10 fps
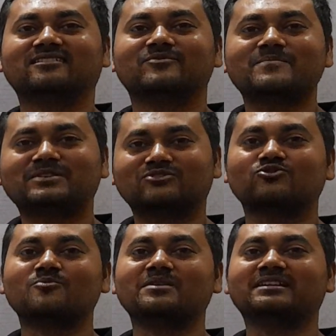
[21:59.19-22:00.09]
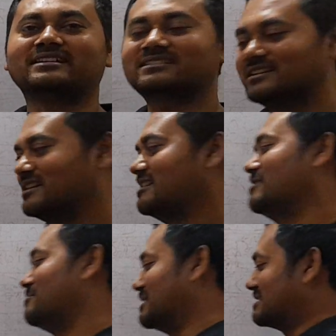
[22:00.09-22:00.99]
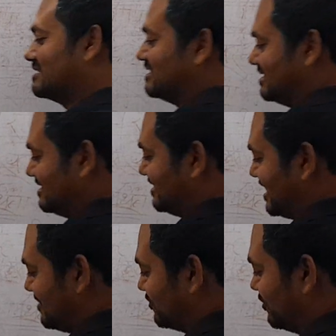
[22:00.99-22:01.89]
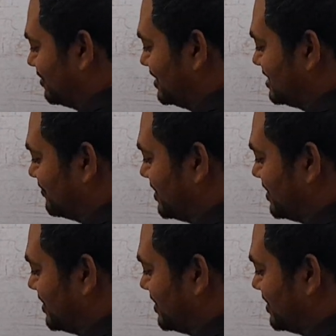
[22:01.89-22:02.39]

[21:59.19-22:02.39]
52 minutes, but I am going with the